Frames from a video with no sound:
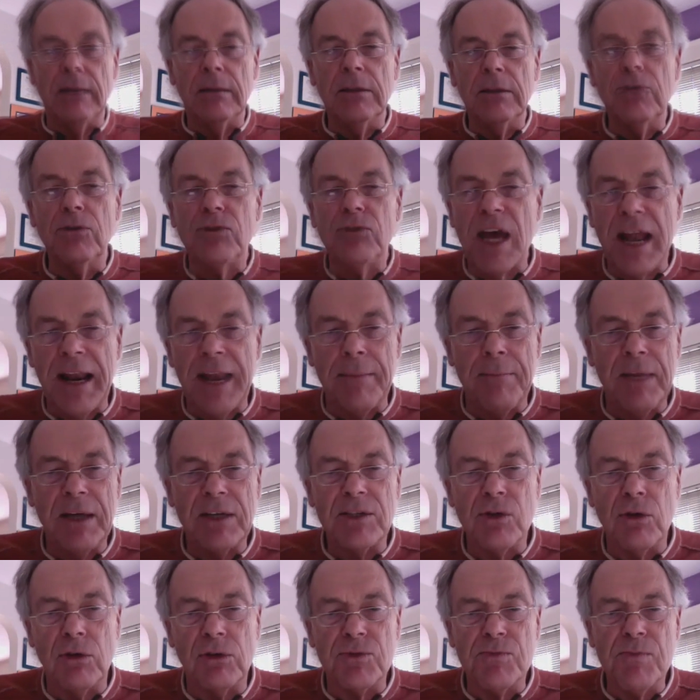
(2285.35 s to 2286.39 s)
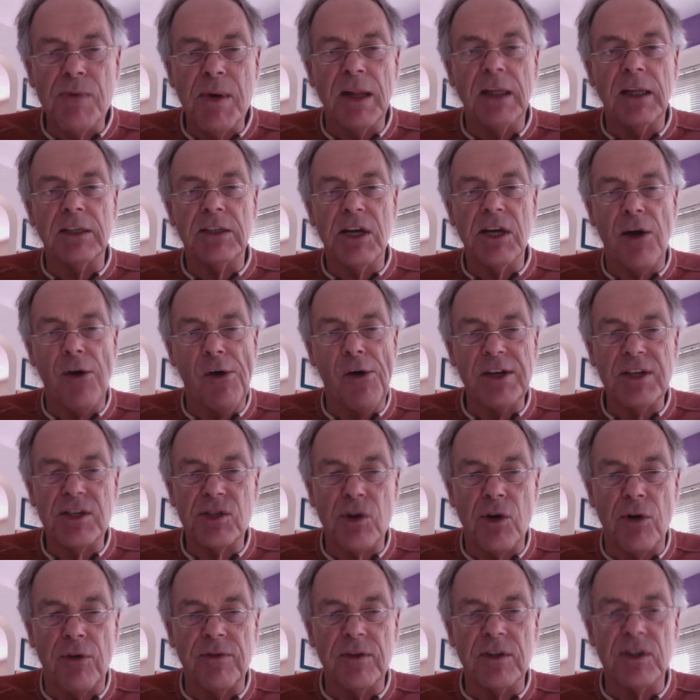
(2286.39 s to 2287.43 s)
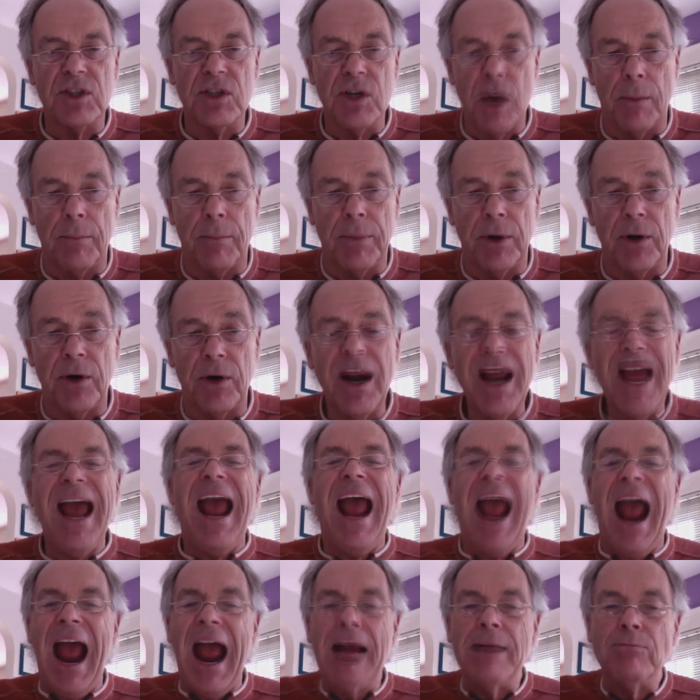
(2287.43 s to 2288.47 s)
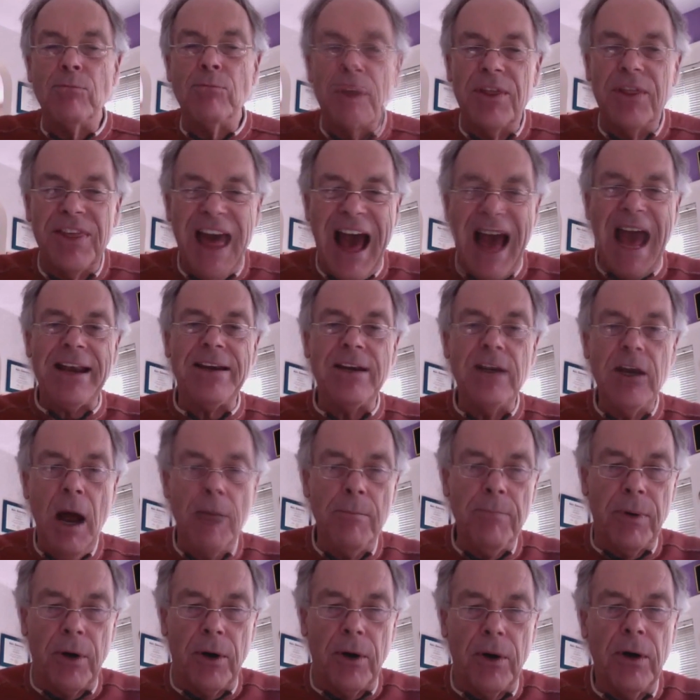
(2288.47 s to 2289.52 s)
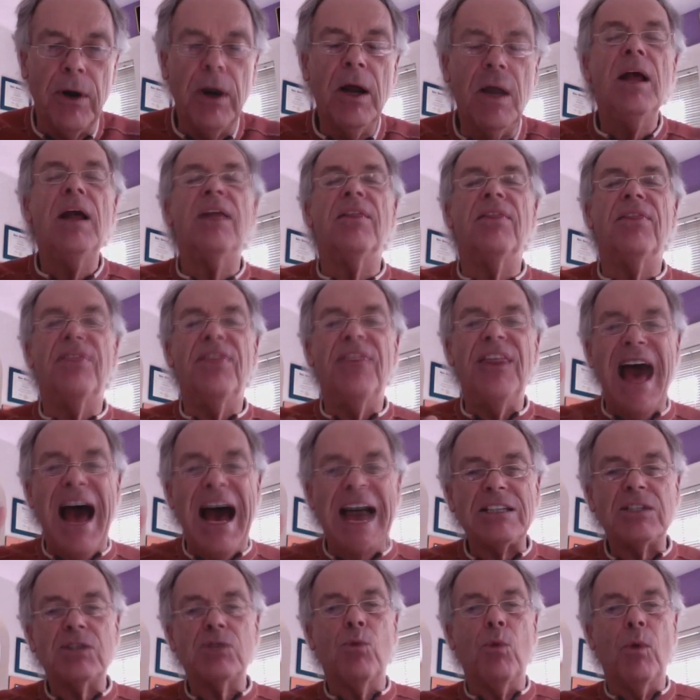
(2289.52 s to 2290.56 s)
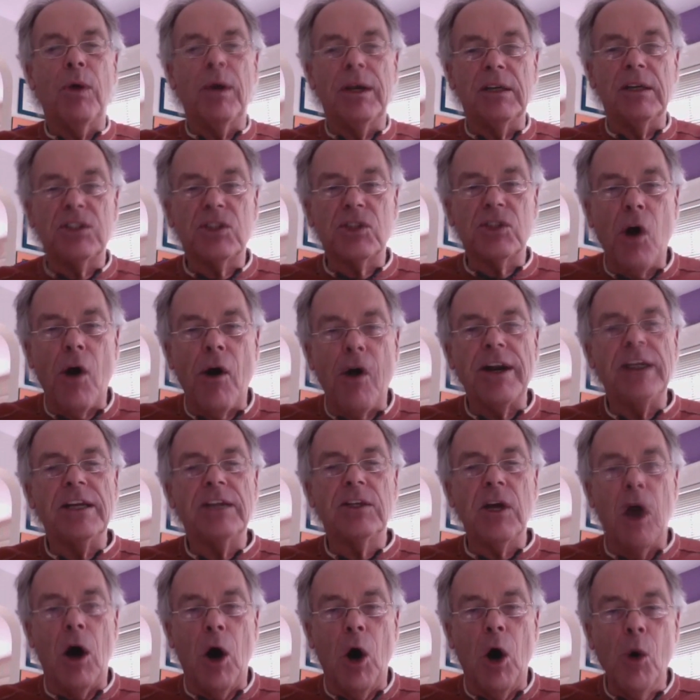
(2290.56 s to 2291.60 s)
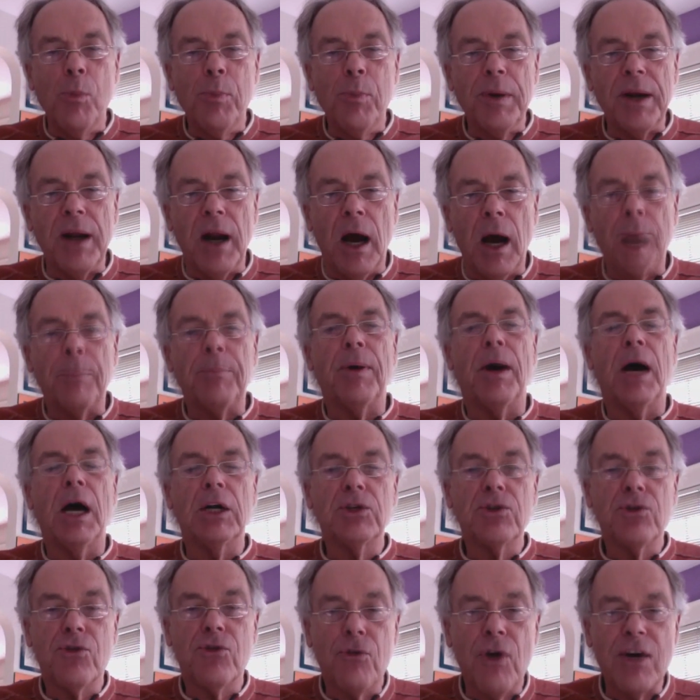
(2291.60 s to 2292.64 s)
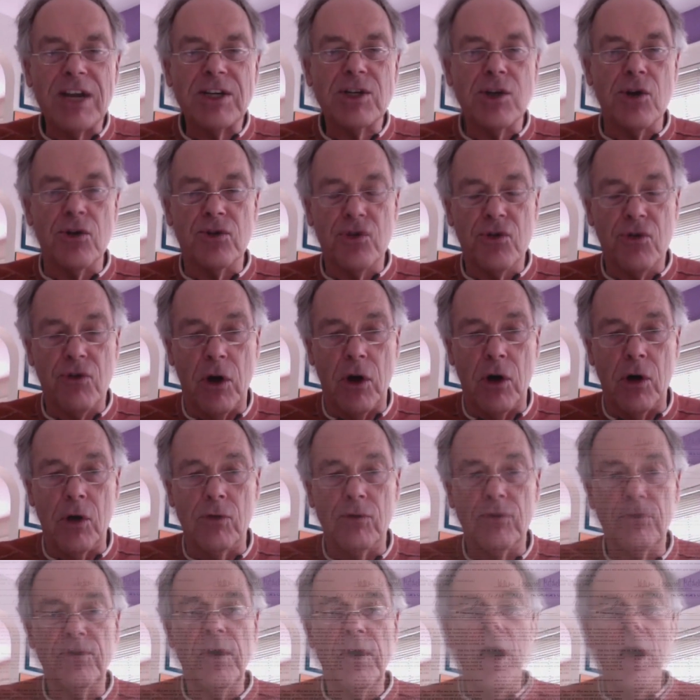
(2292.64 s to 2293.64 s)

Lieutenant Mitchell's military service number. And with that number, that's what started to open up a treasure trove